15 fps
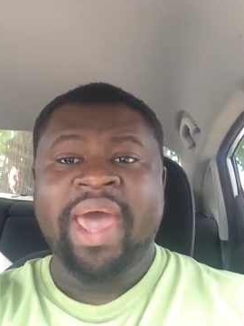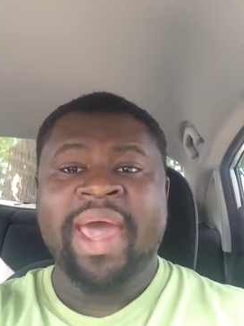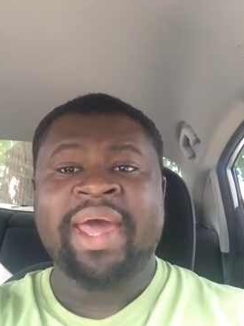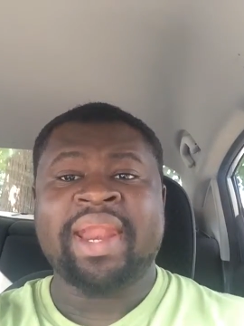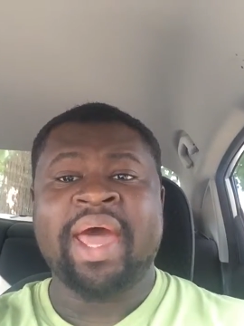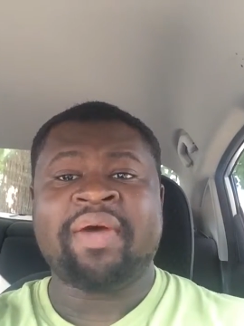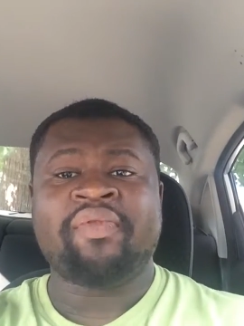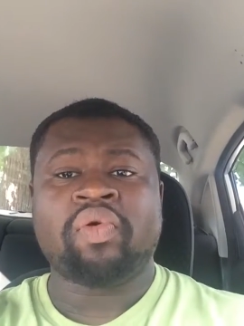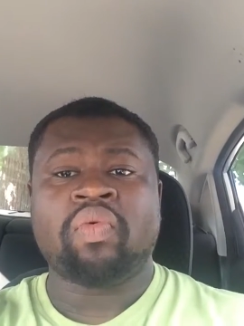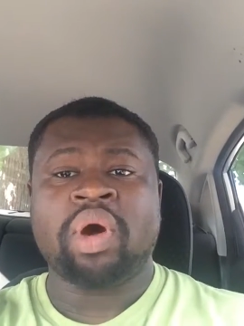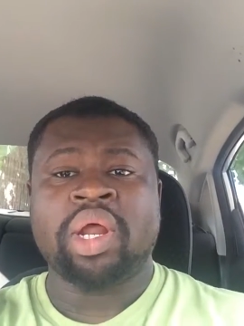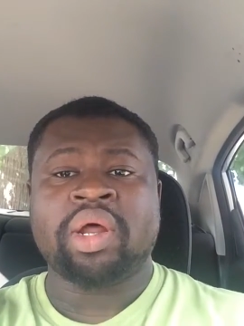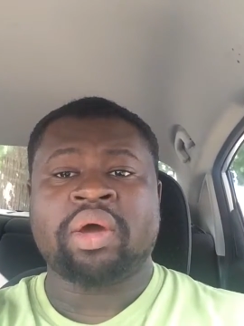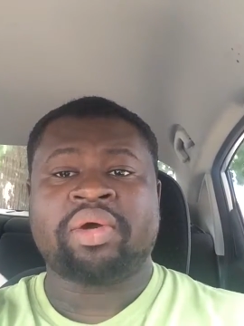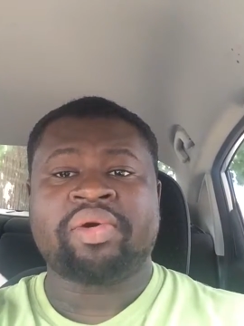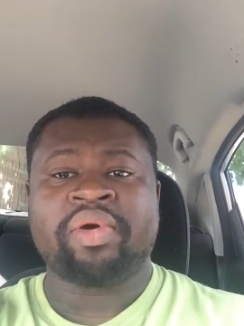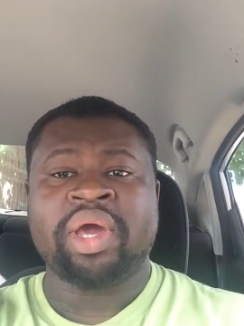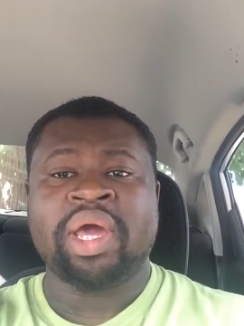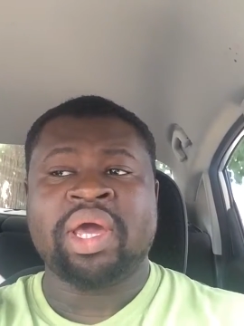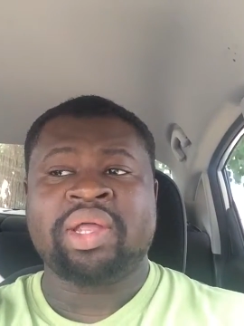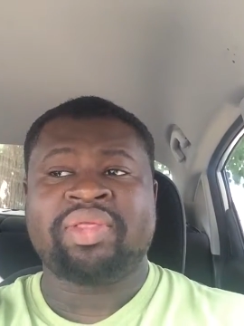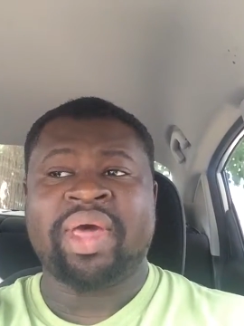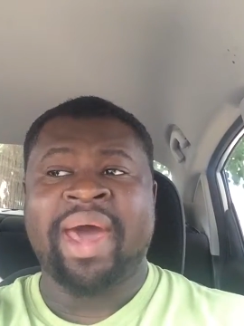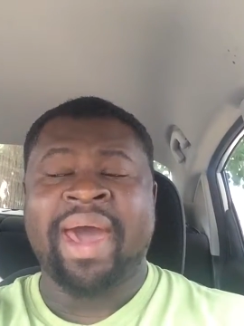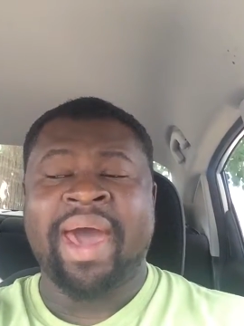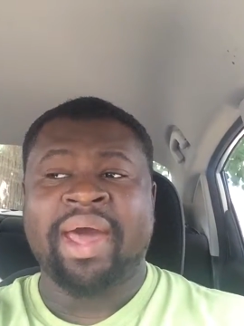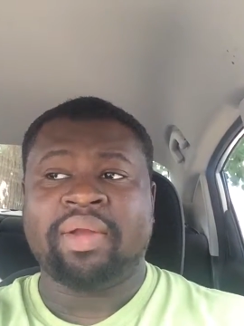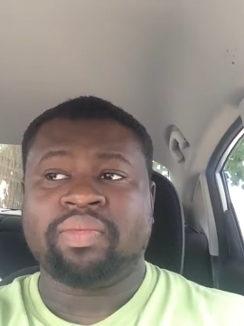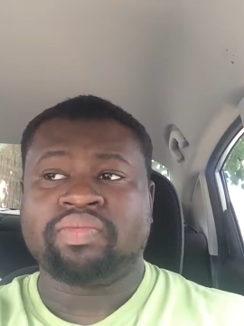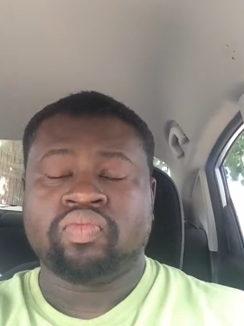And everyone agreed
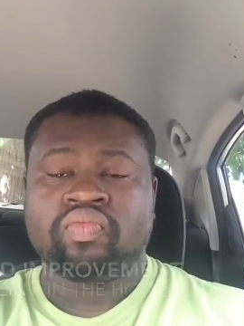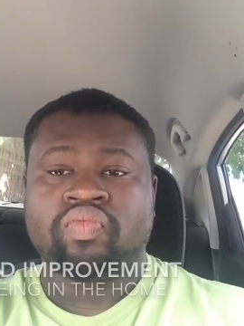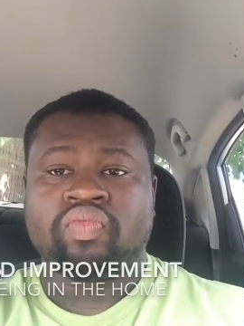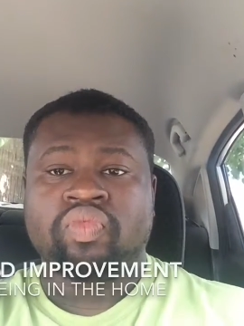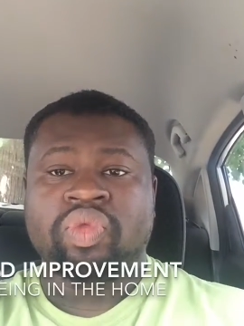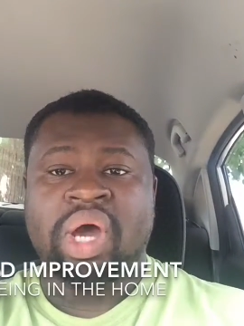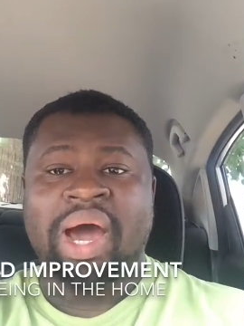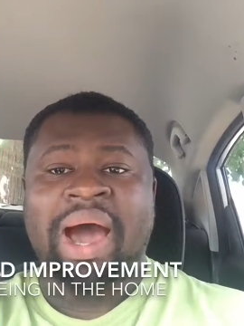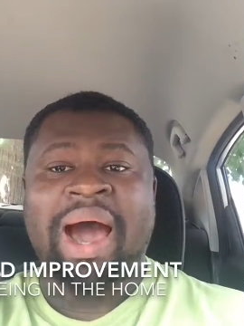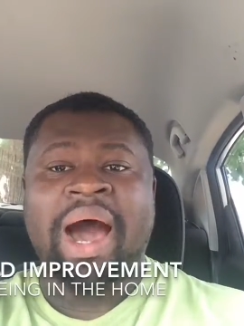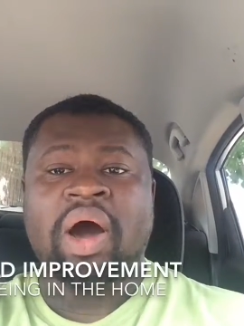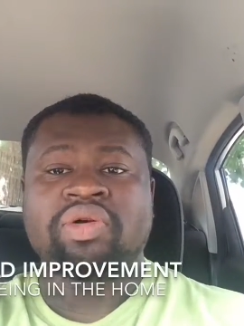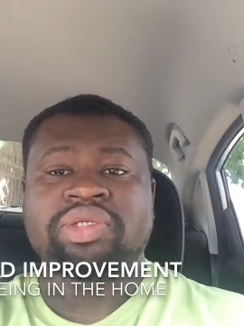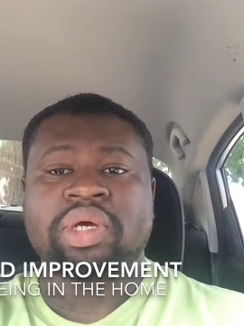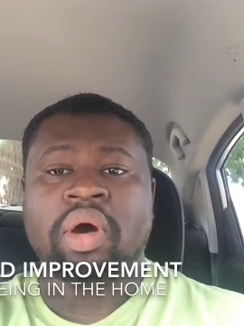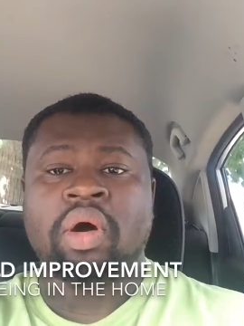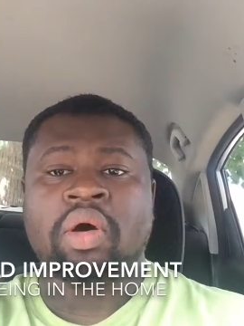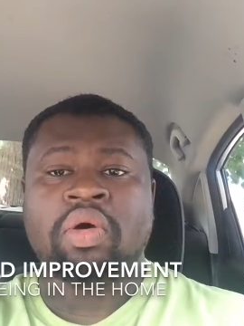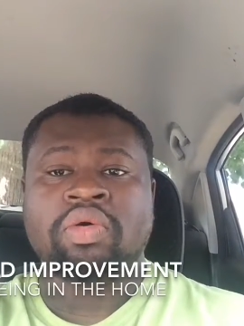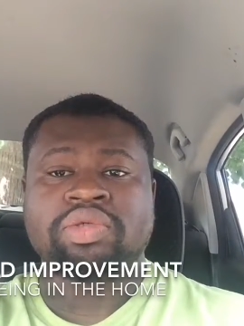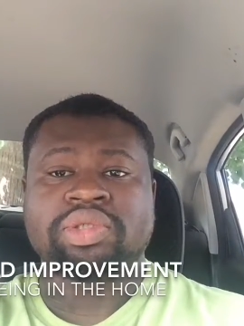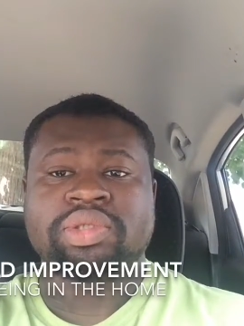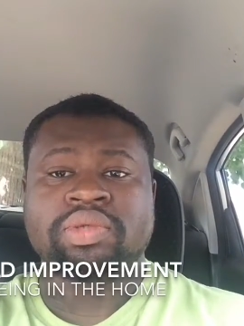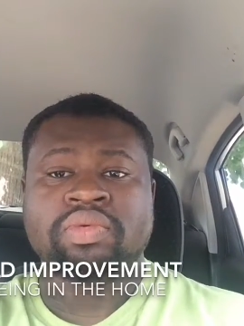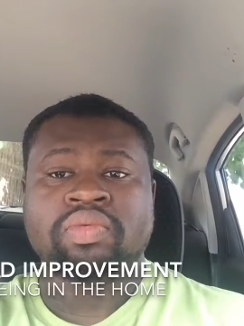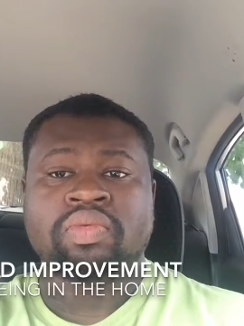that the households